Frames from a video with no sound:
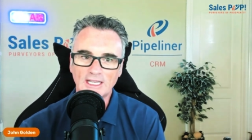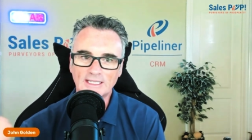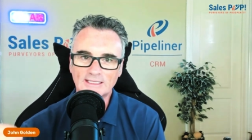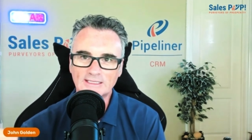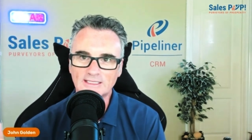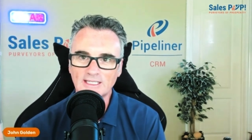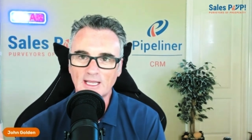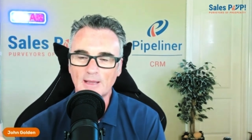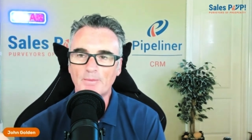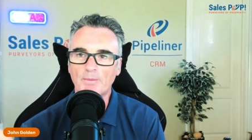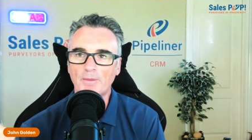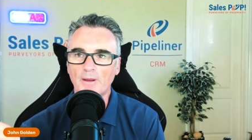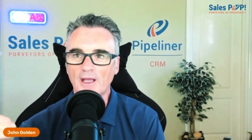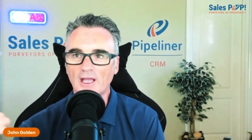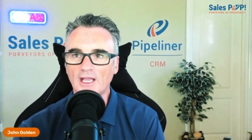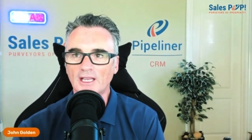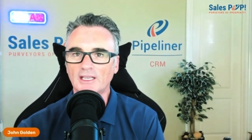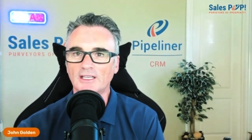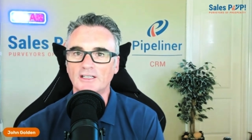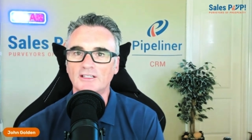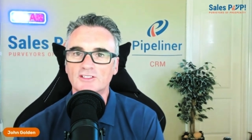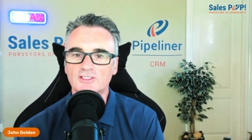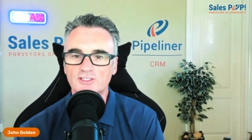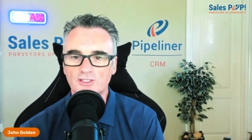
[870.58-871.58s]
a step
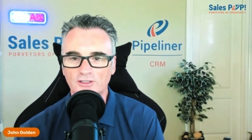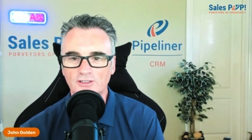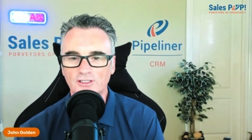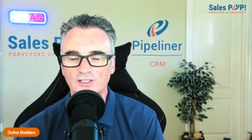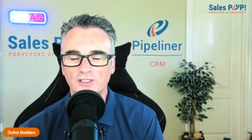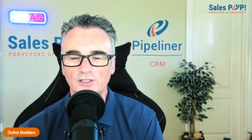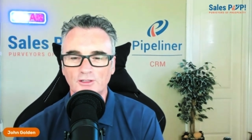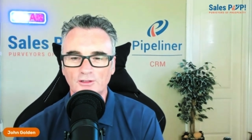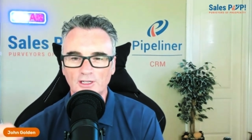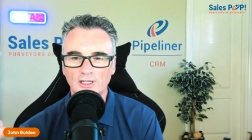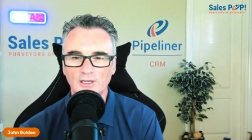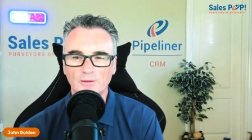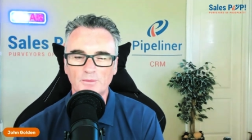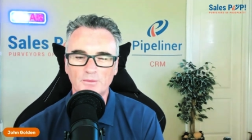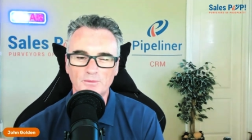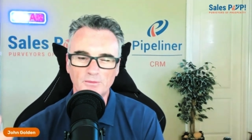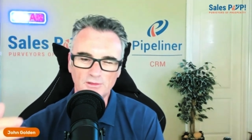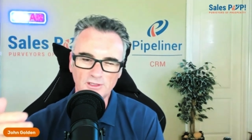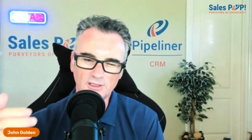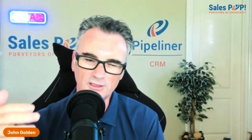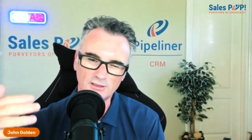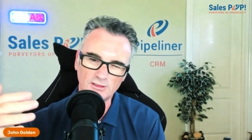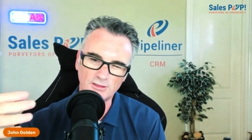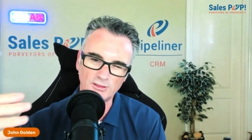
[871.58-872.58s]
back and started going,
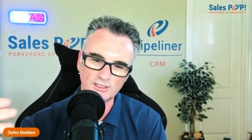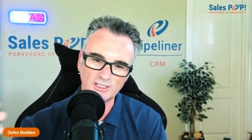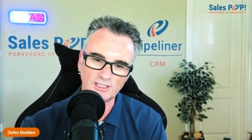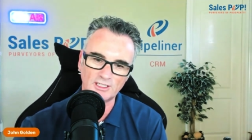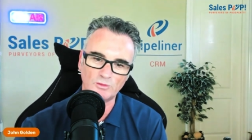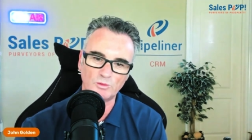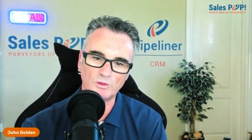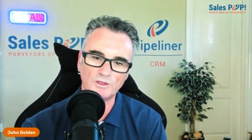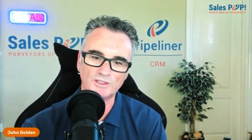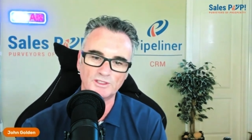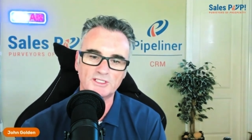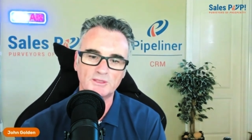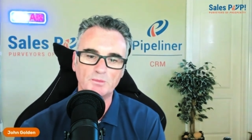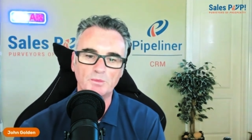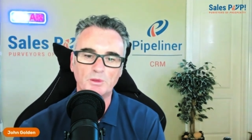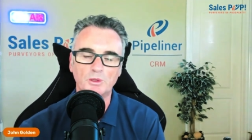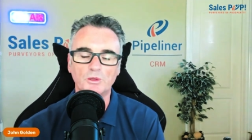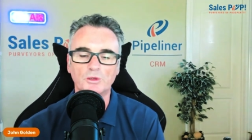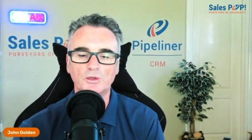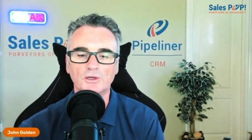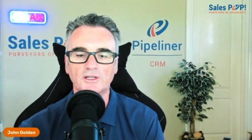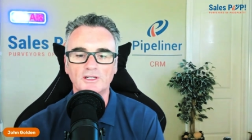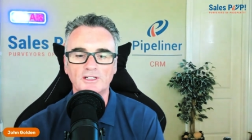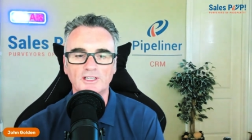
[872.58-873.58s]
you know, looking at what's
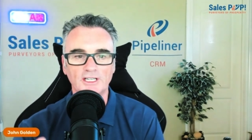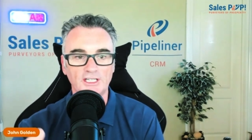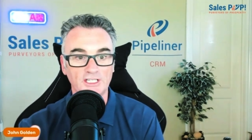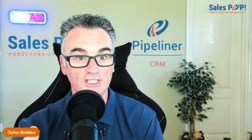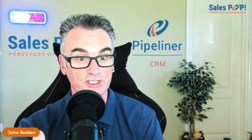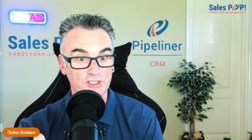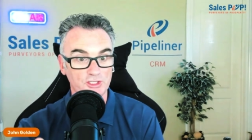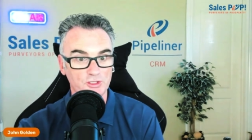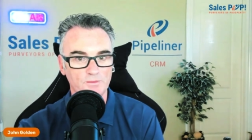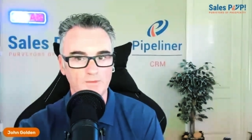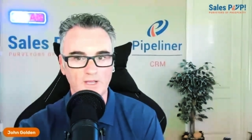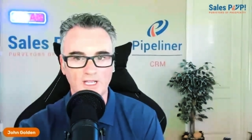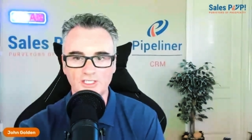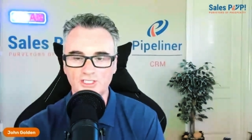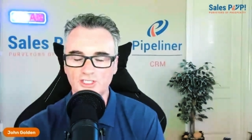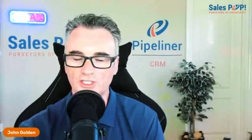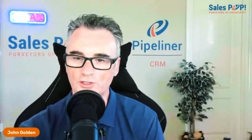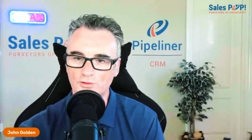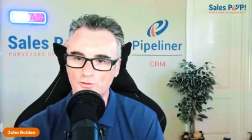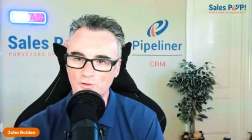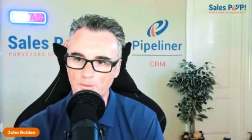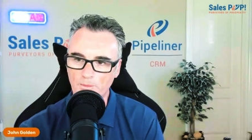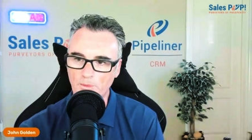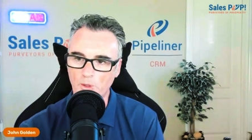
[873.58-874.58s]
important. And as you
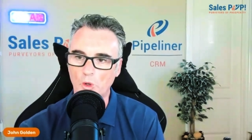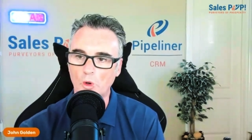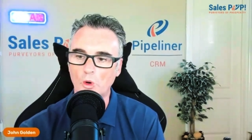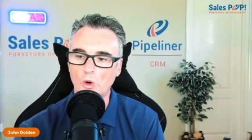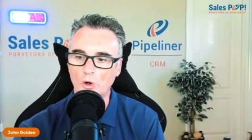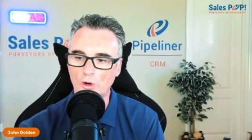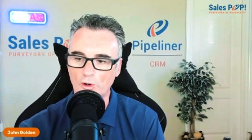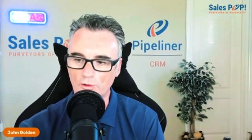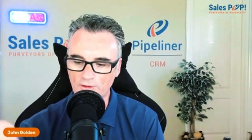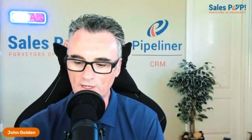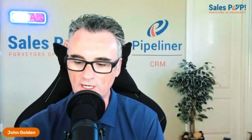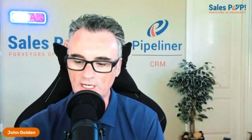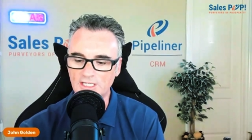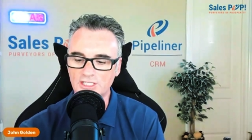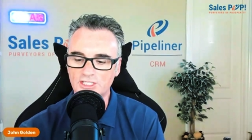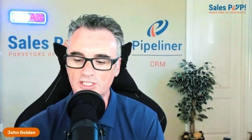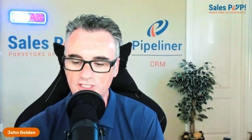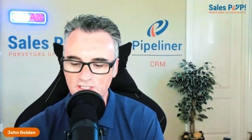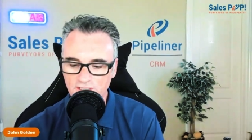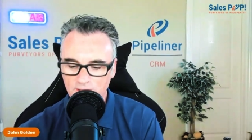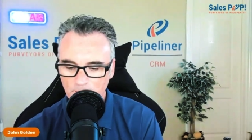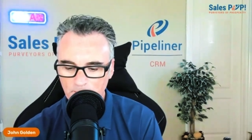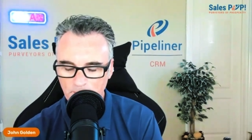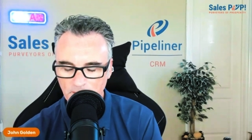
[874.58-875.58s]
mentioned, rapport,
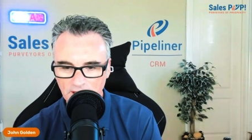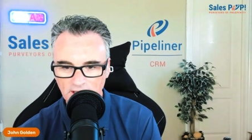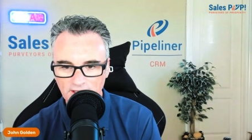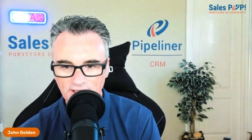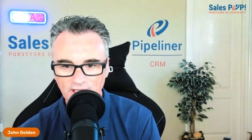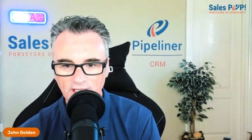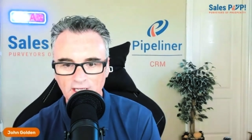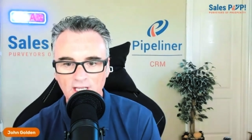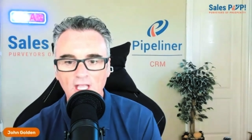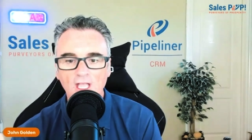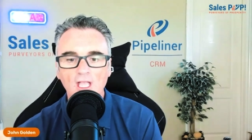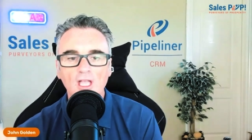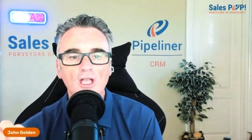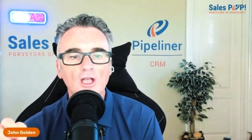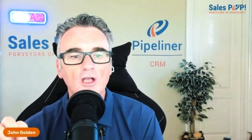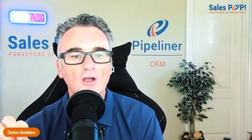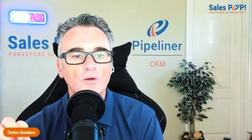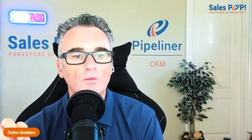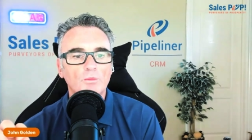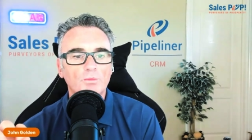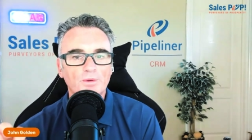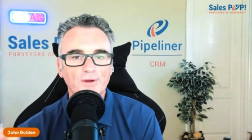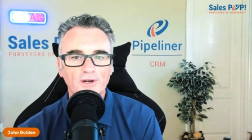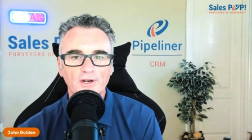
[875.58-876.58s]
relationship building
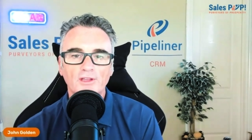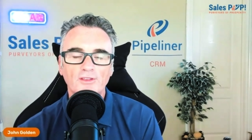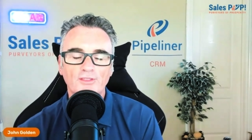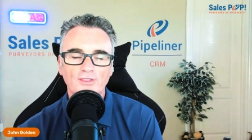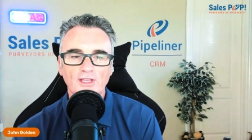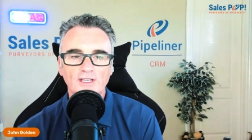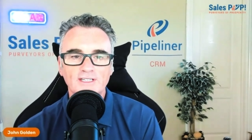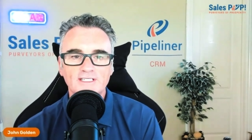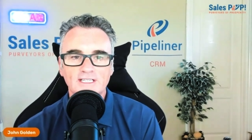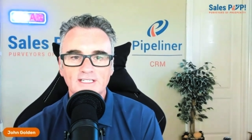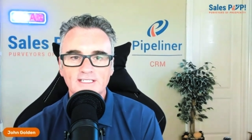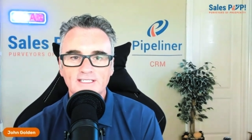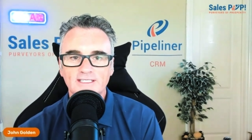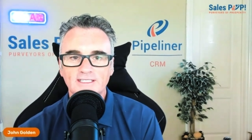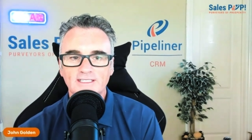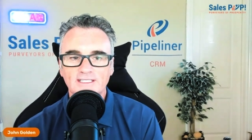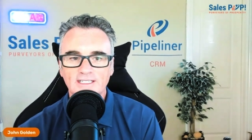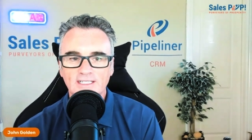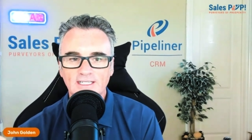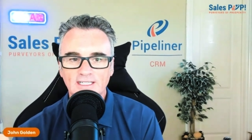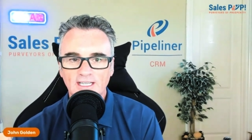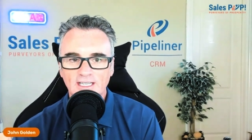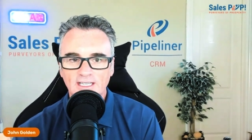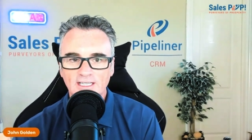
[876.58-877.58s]
but
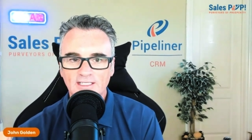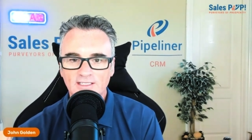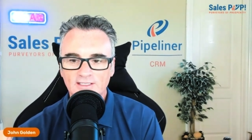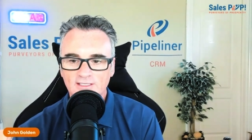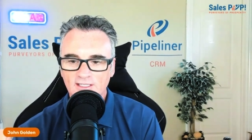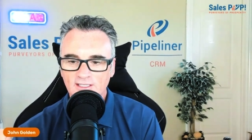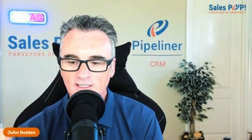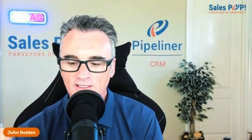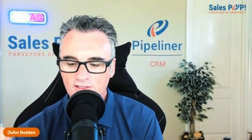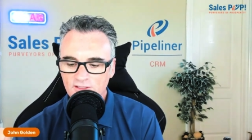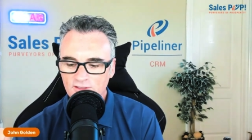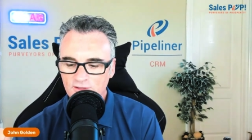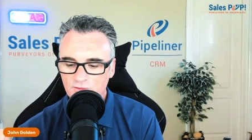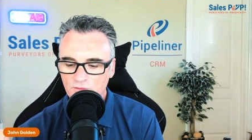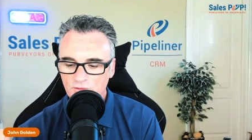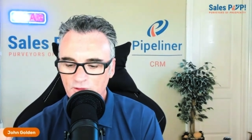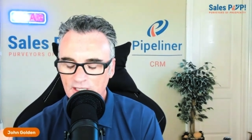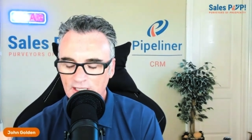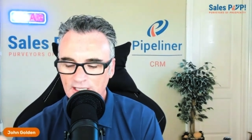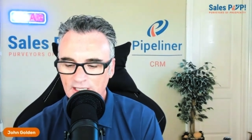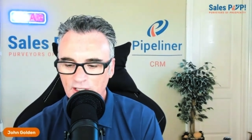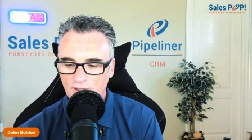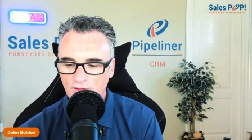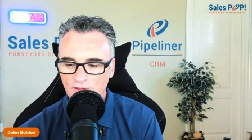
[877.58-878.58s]
authenticity is, is
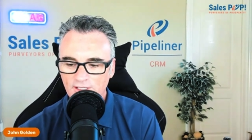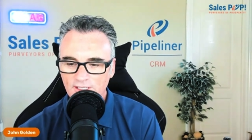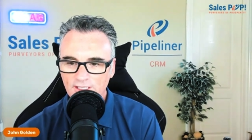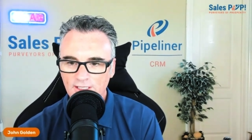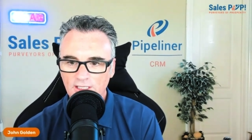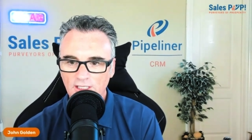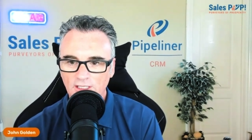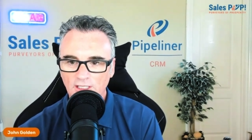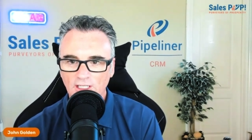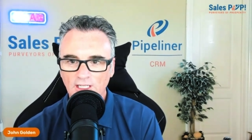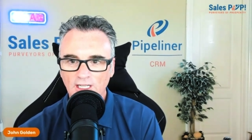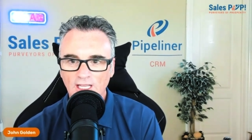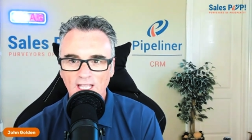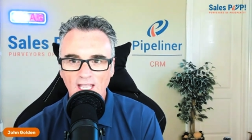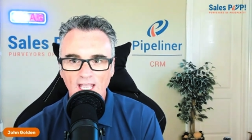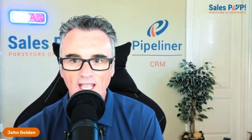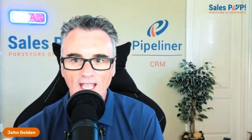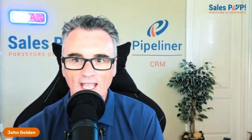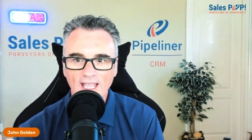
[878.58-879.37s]
really critical